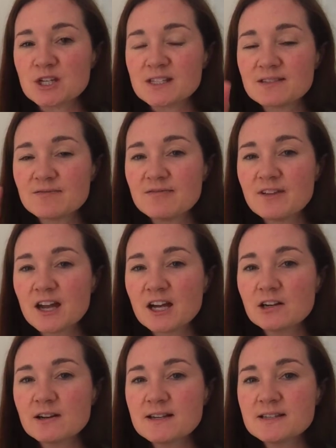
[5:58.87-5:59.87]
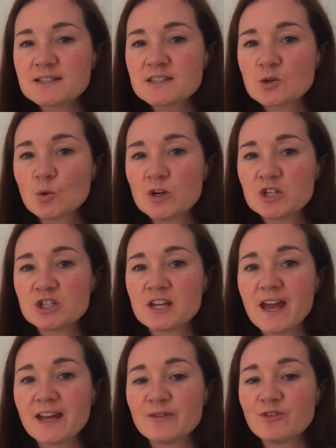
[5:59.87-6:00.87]
It's very
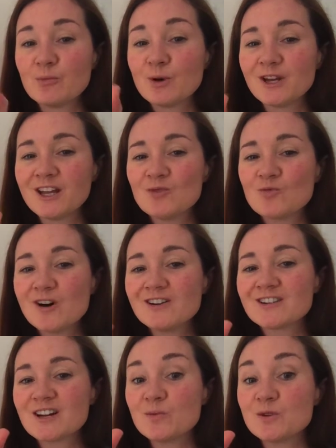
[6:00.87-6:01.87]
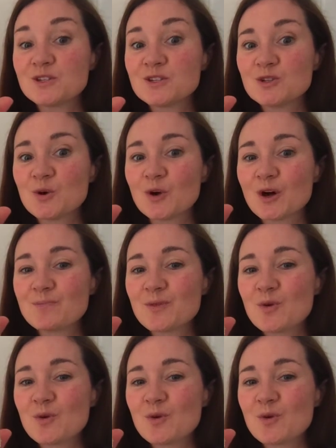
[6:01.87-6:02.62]
squishy, and if you put it in water, it will soak up the